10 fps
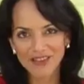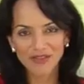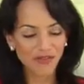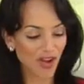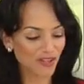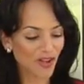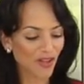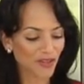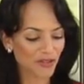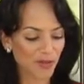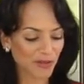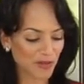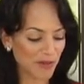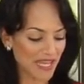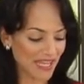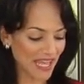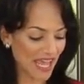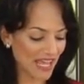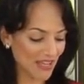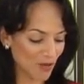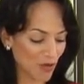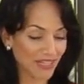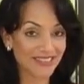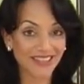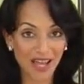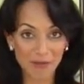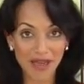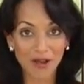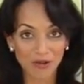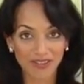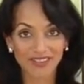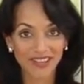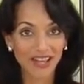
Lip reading: if you've gone to all the trouble to bake a cake, you want it to come out